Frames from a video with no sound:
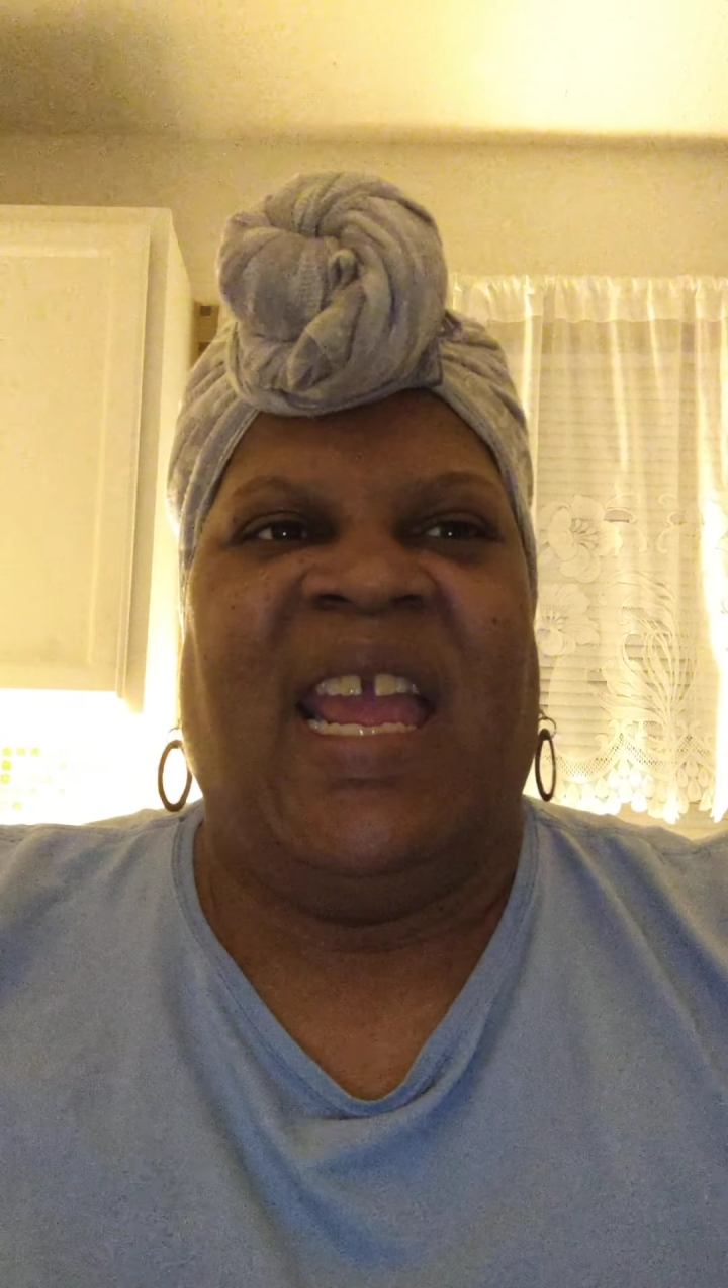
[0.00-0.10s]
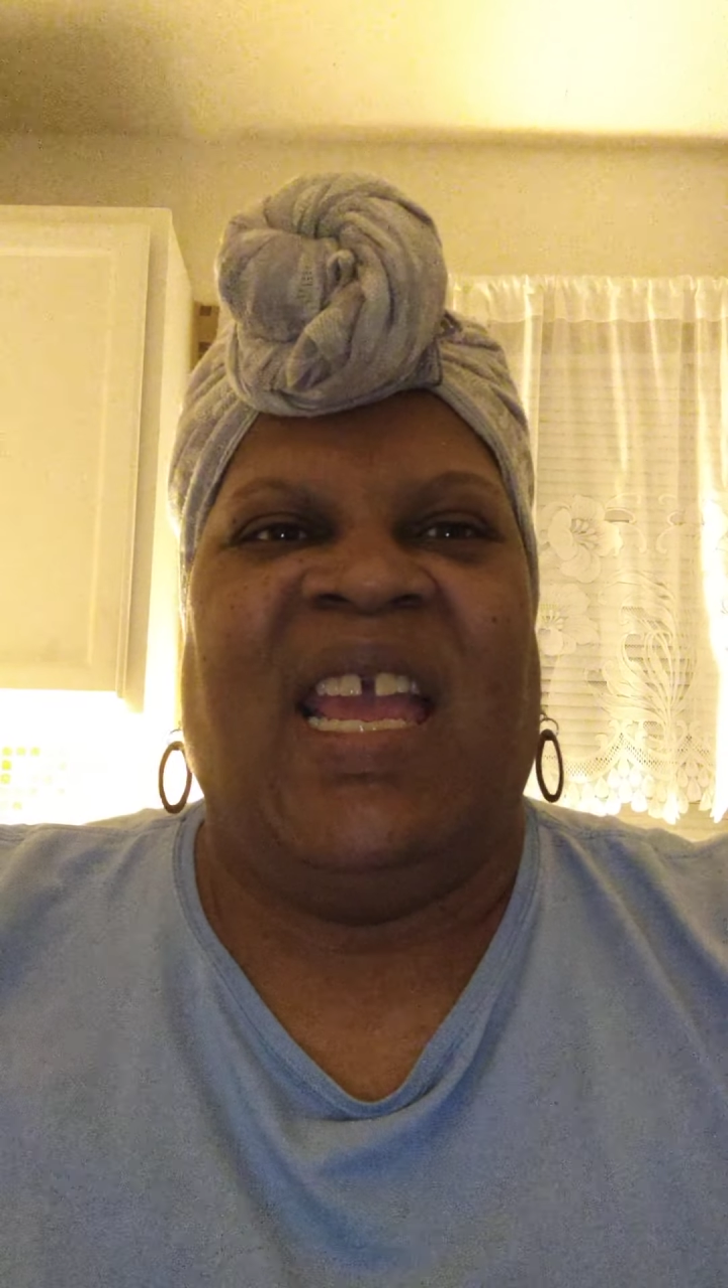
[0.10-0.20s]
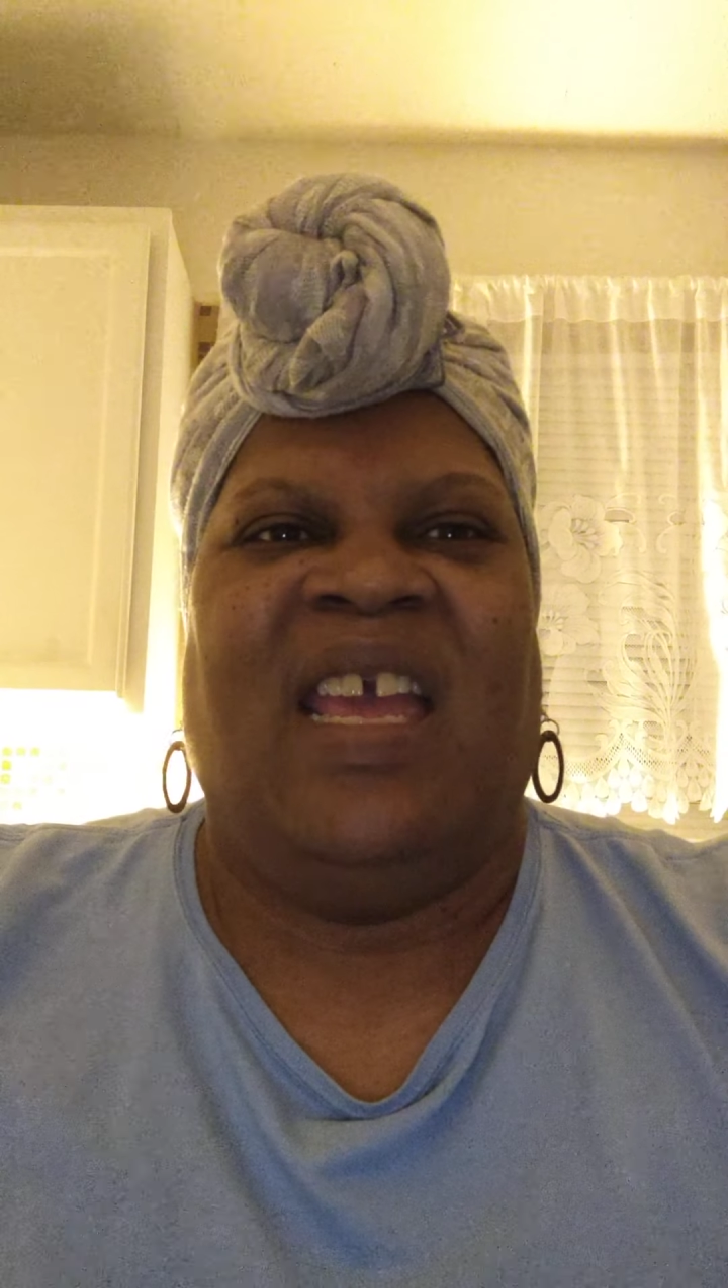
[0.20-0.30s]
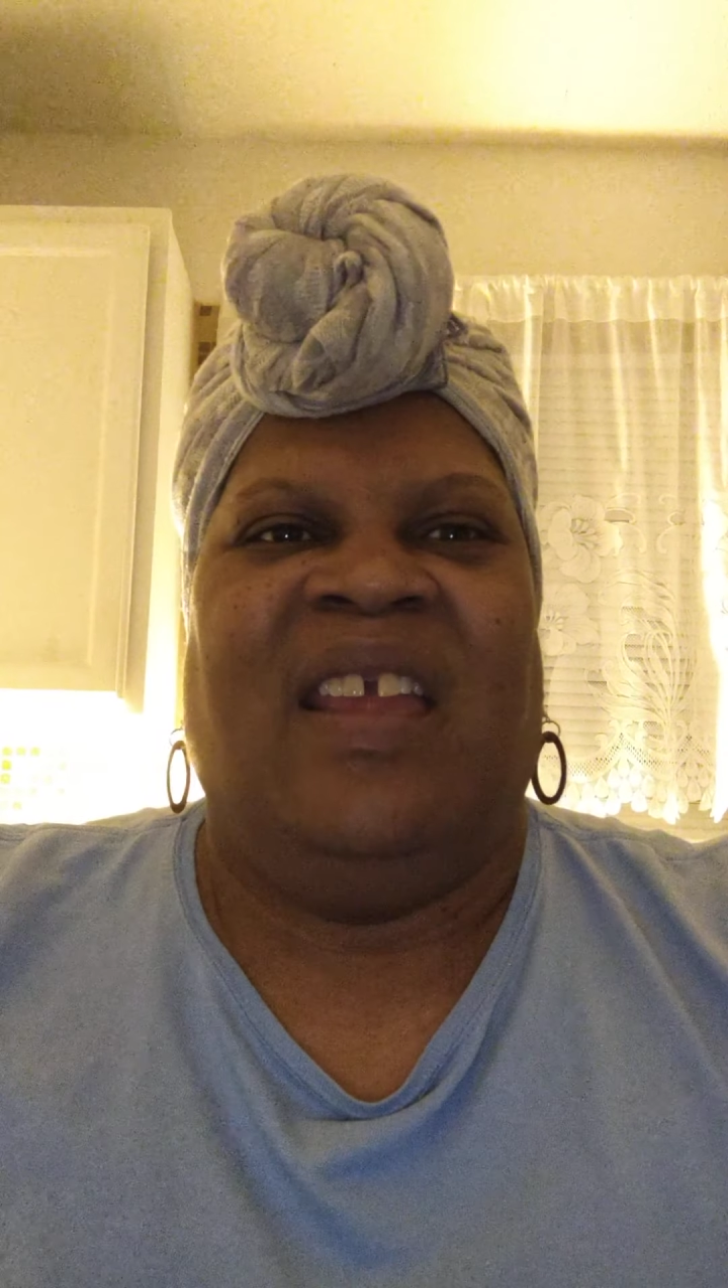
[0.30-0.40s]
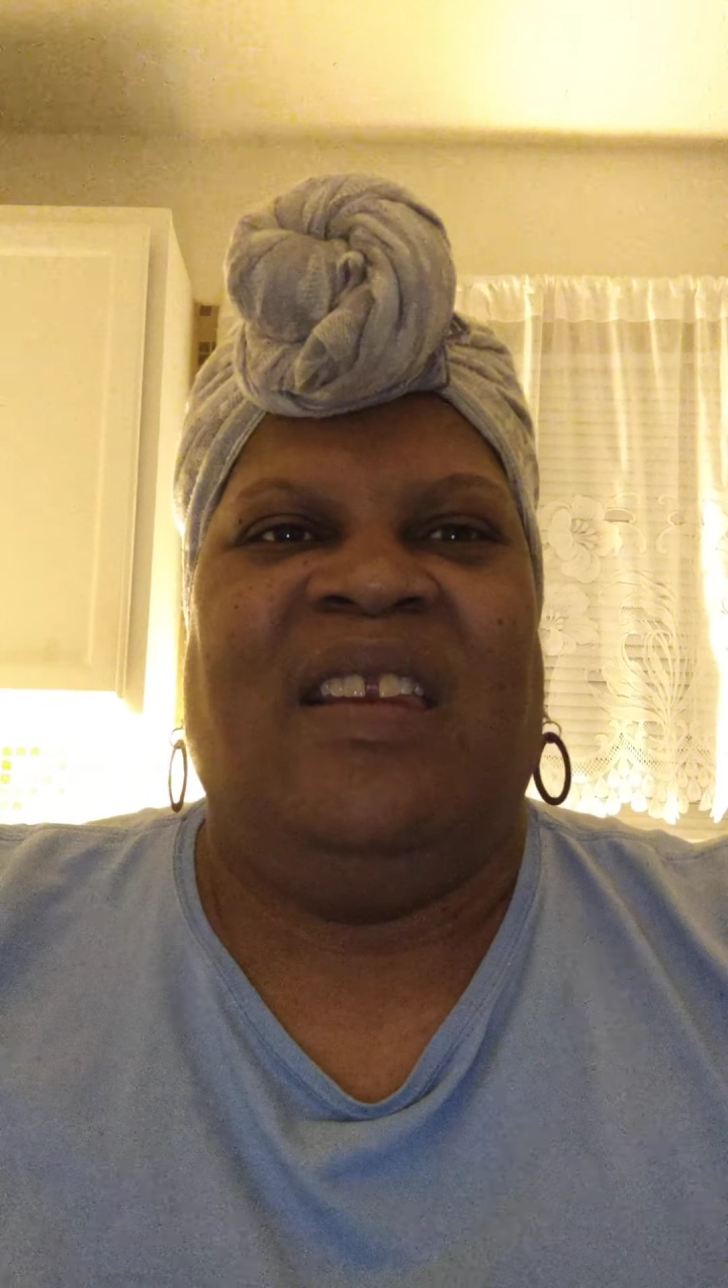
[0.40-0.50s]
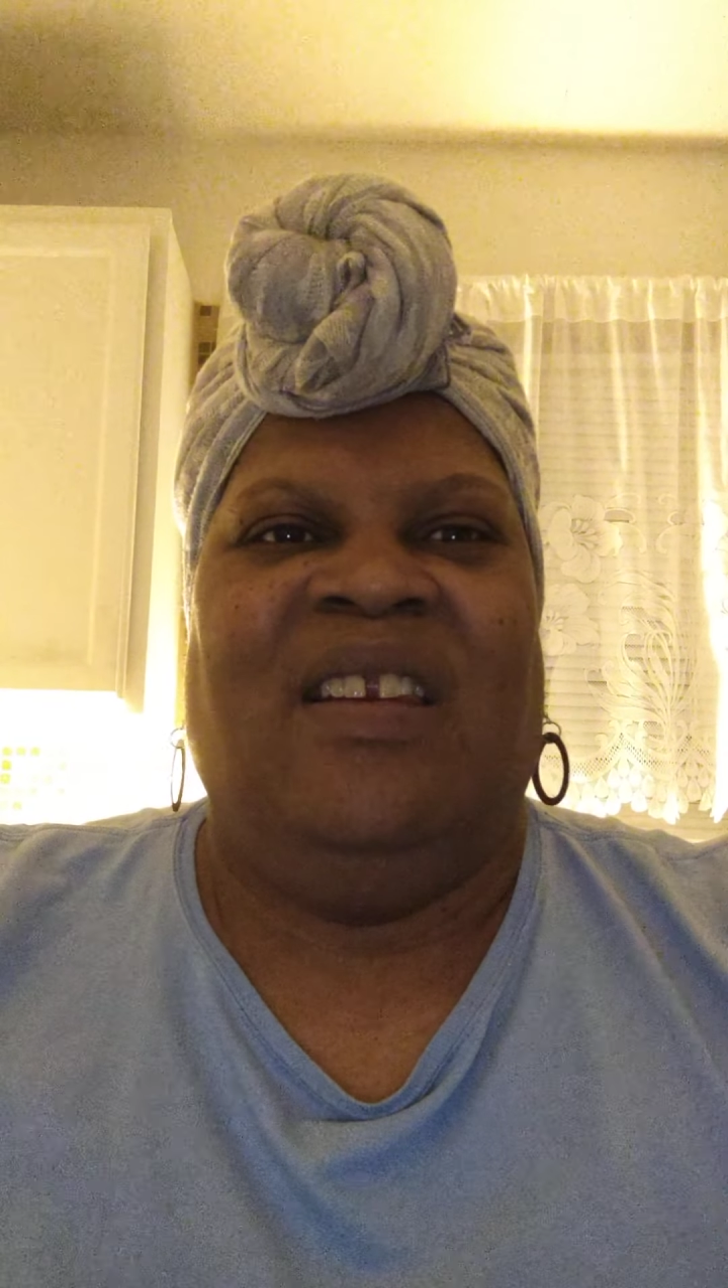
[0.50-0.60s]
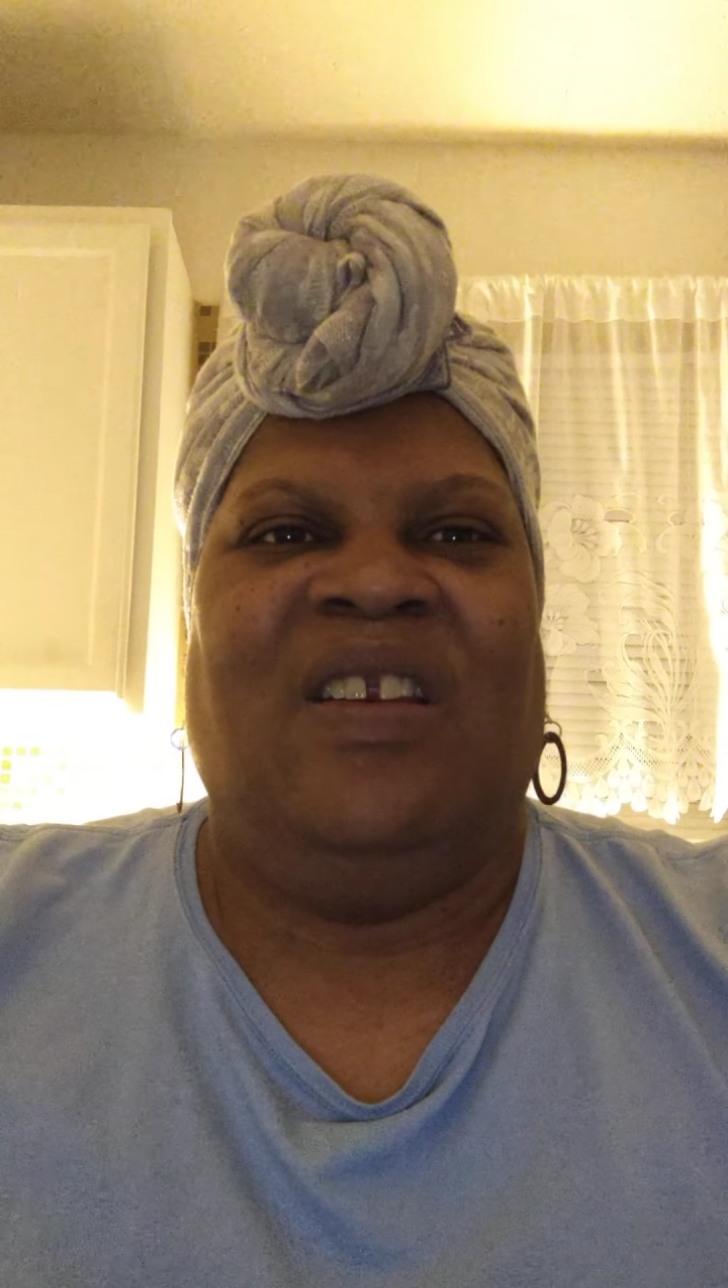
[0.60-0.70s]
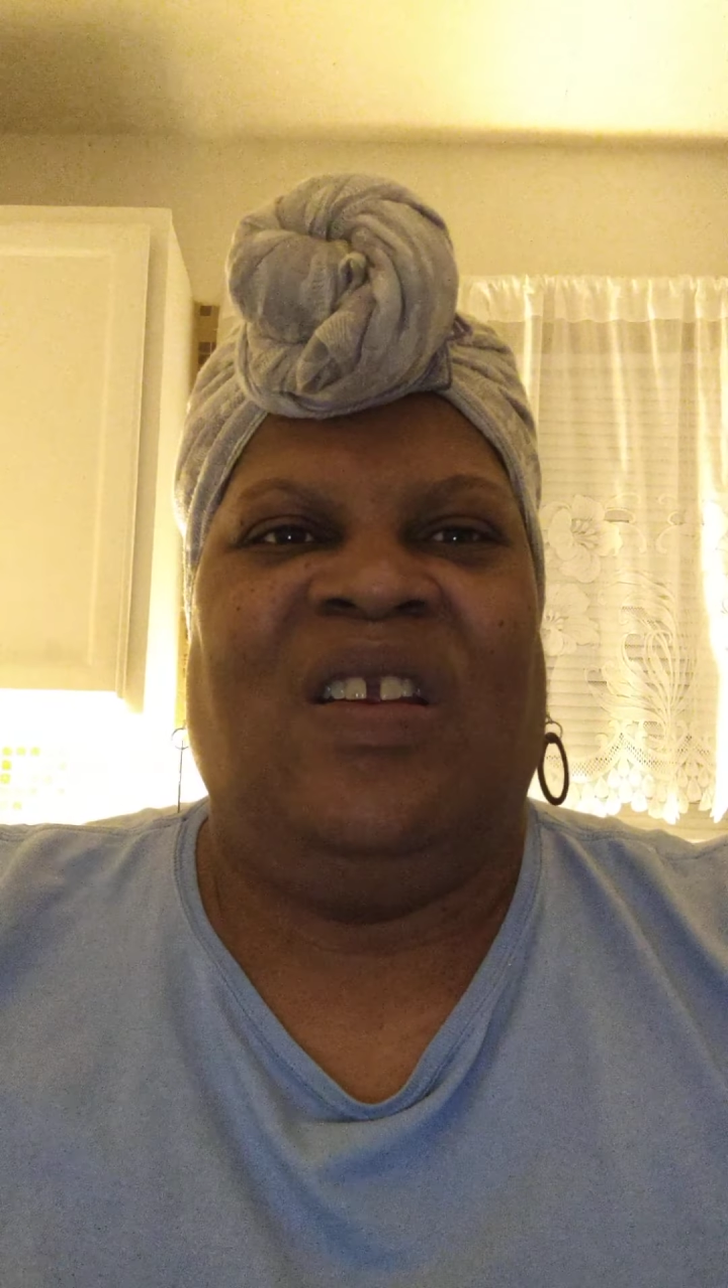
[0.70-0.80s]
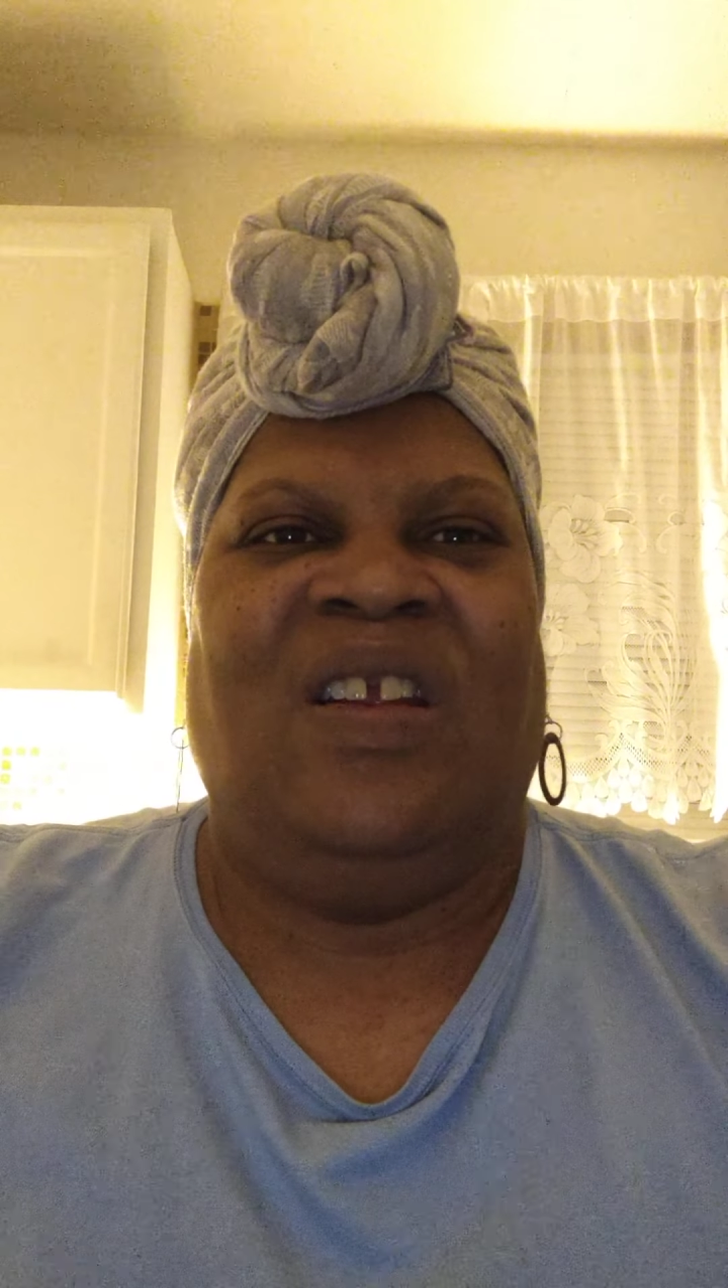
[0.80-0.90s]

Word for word: And